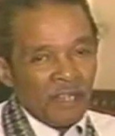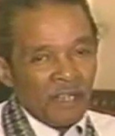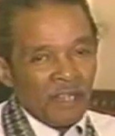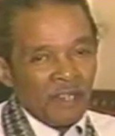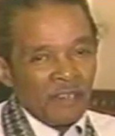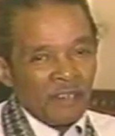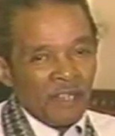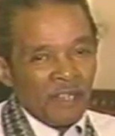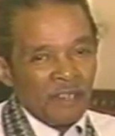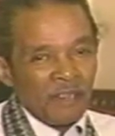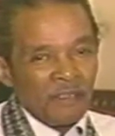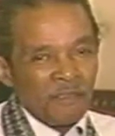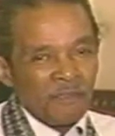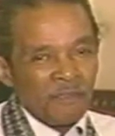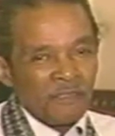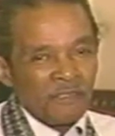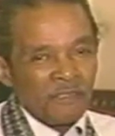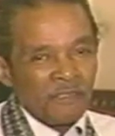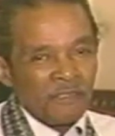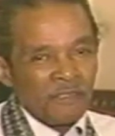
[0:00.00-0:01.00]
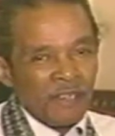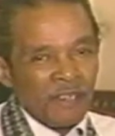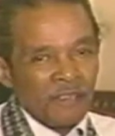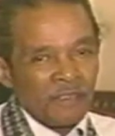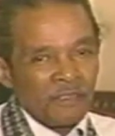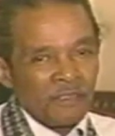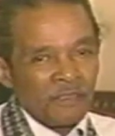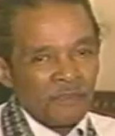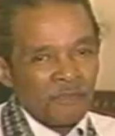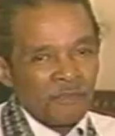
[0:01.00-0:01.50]
I, I never try to
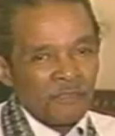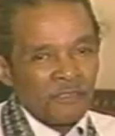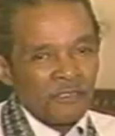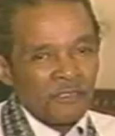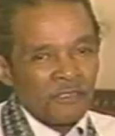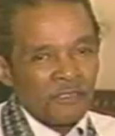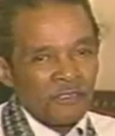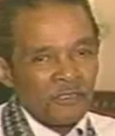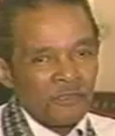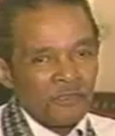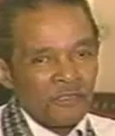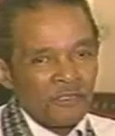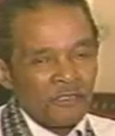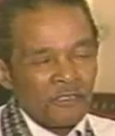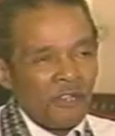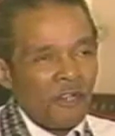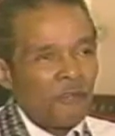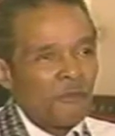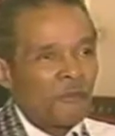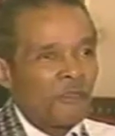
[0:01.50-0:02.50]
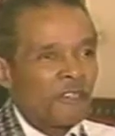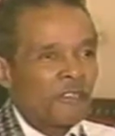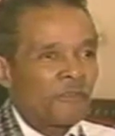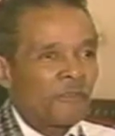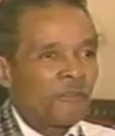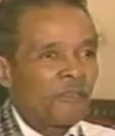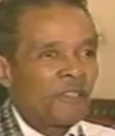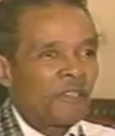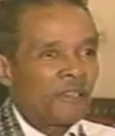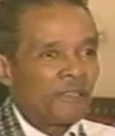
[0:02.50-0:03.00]
look for the excuse. It's always
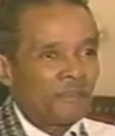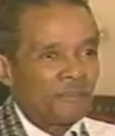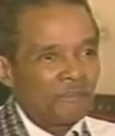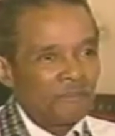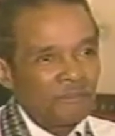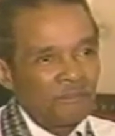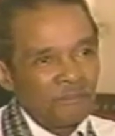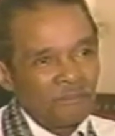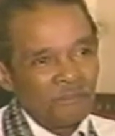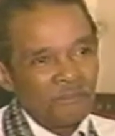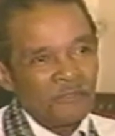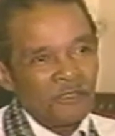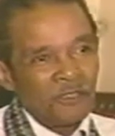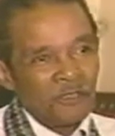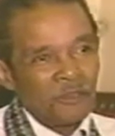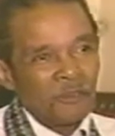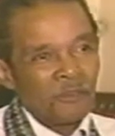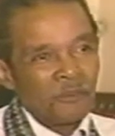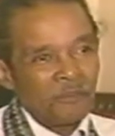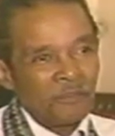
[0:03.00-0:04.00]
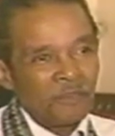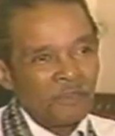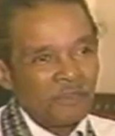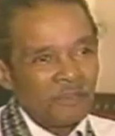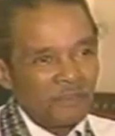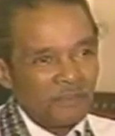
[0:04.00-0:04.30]
me, you know what I mean.